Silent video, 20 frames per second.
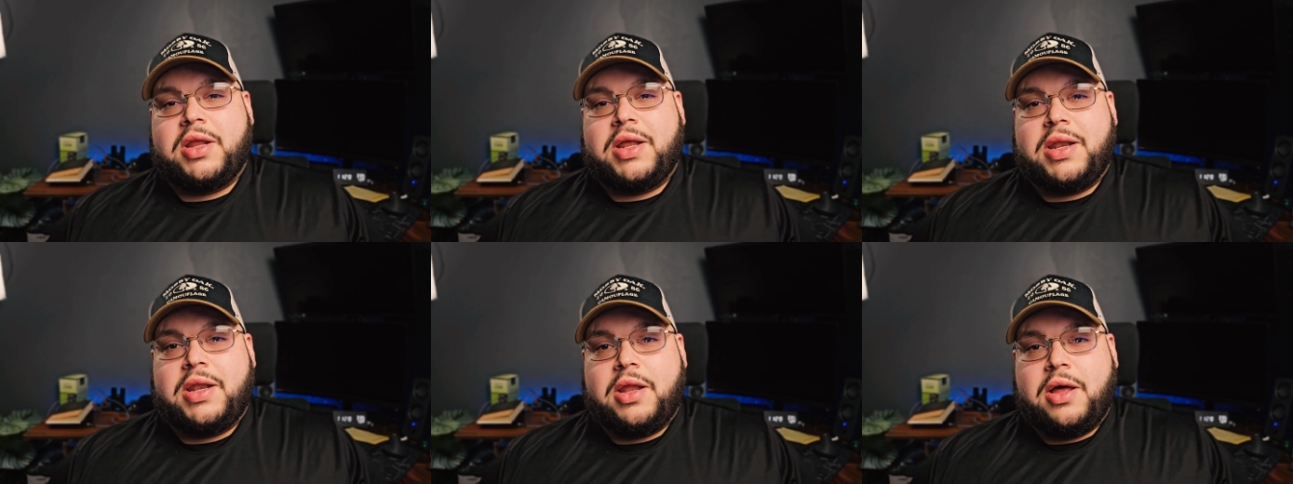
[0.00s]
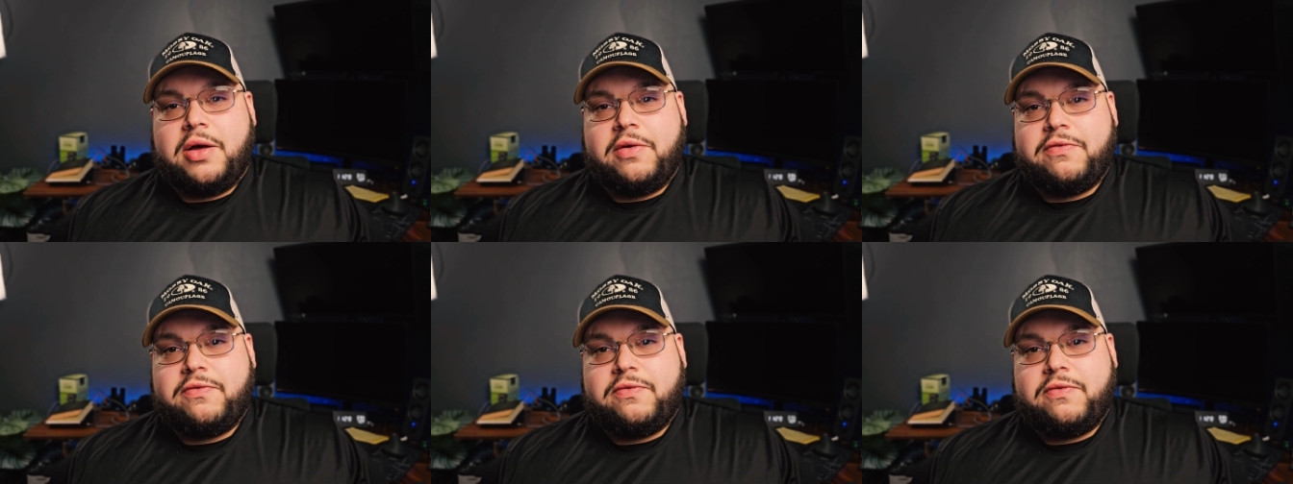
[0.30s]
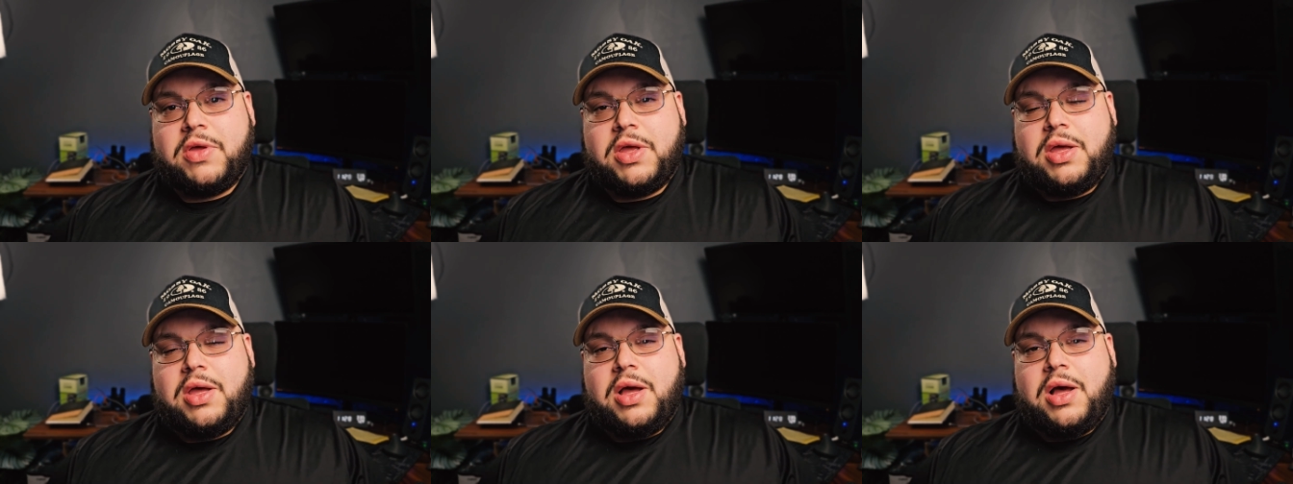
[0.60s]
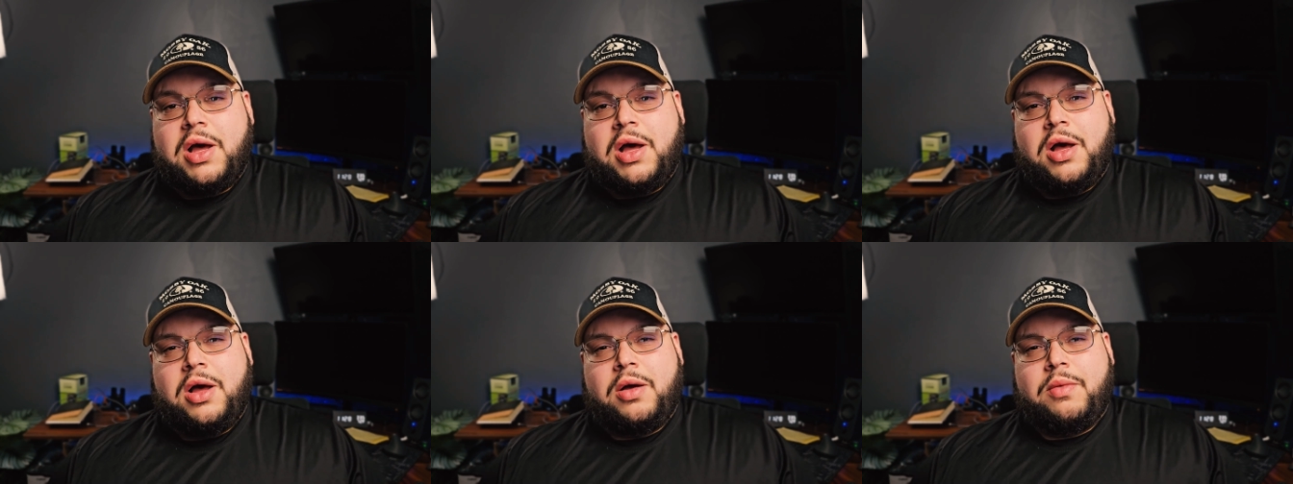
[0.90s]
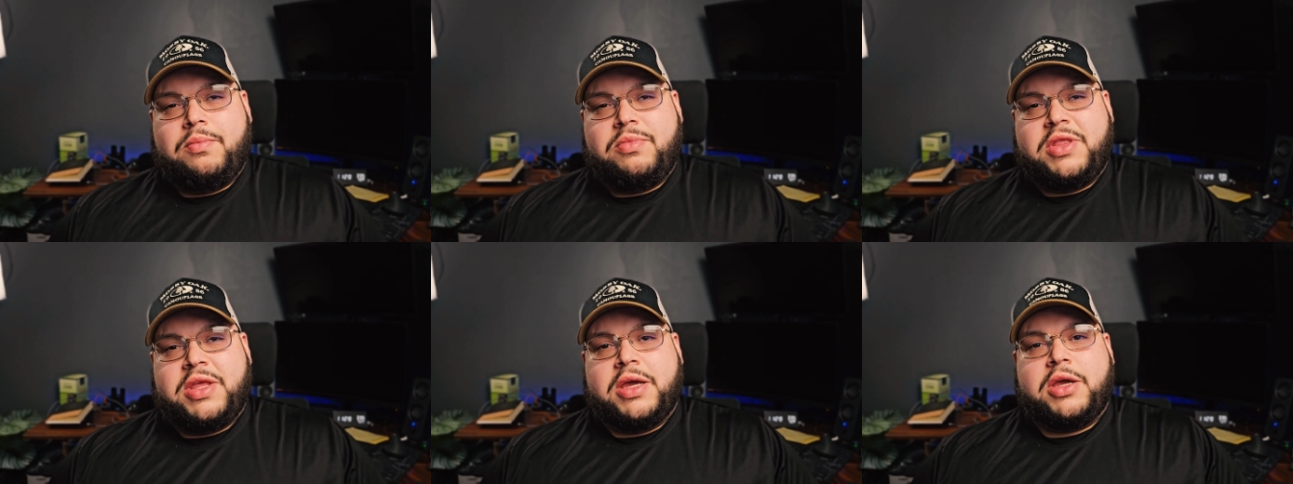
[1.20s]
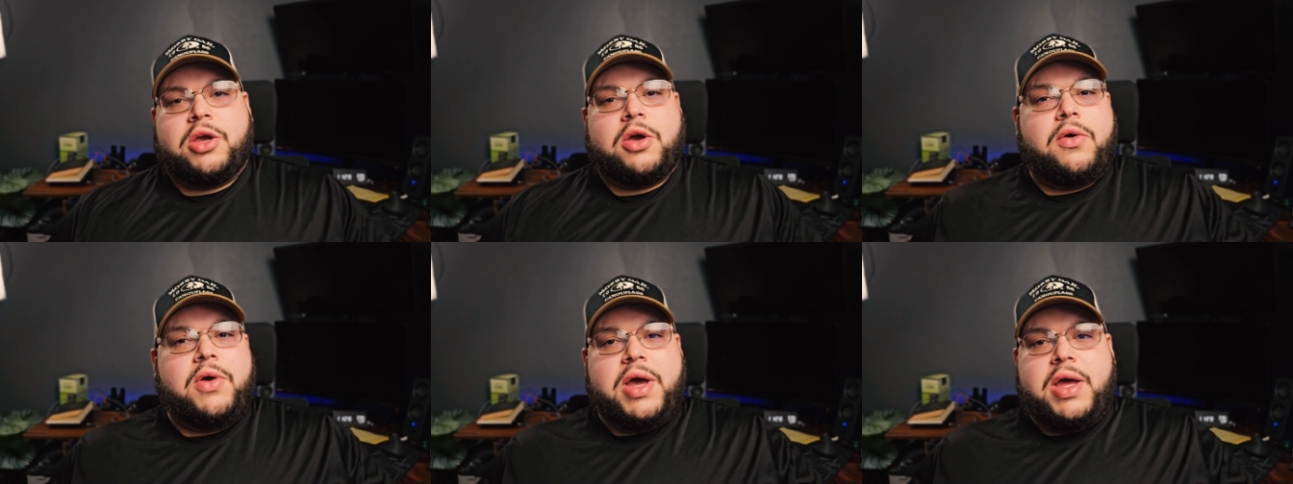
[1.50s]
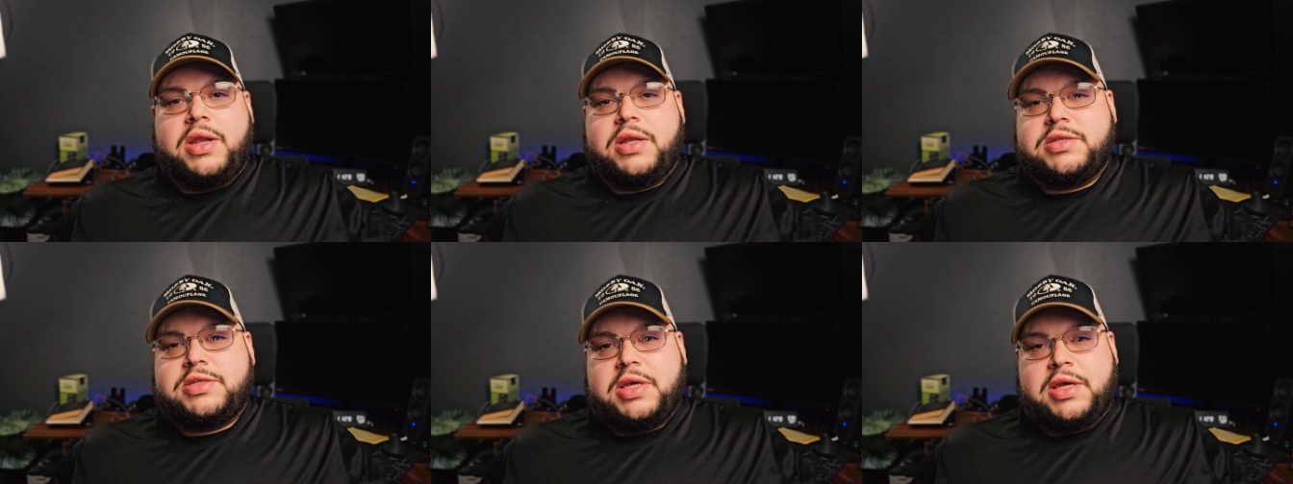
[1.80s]
enough, um, then go
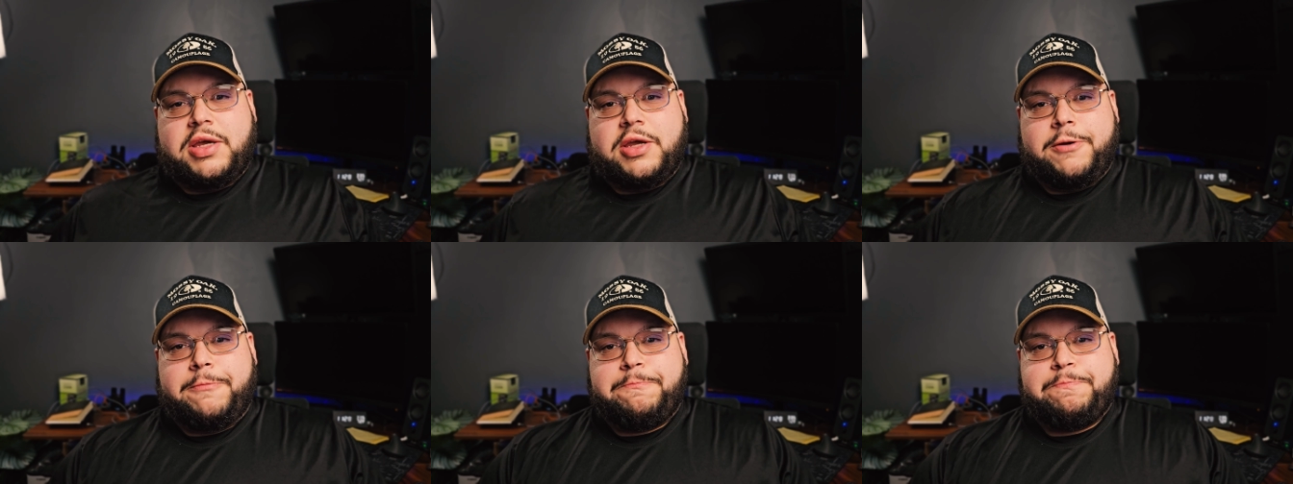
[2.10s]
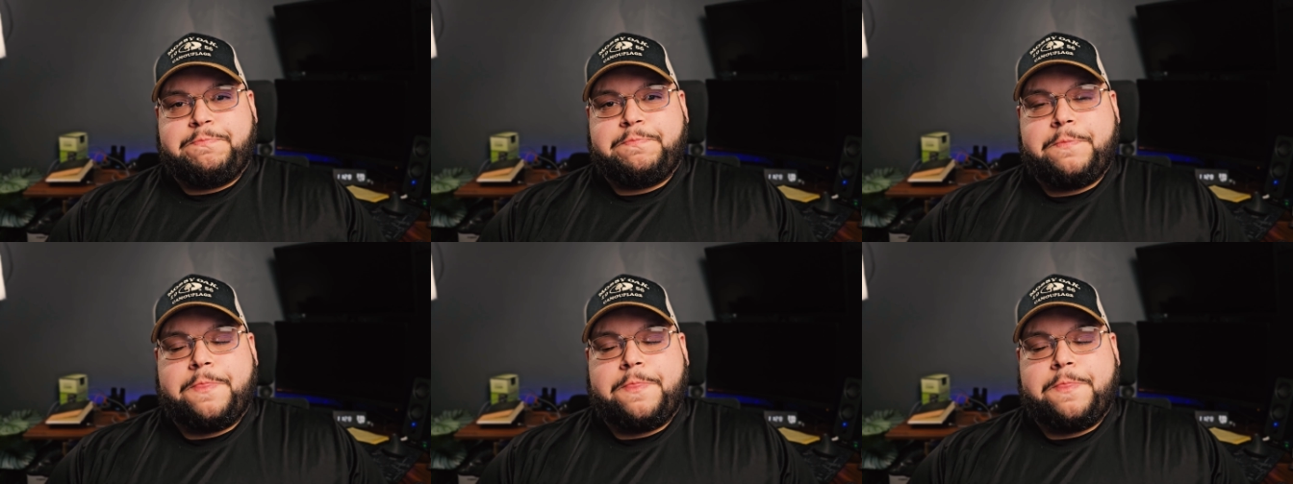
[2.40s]
ahead and take it.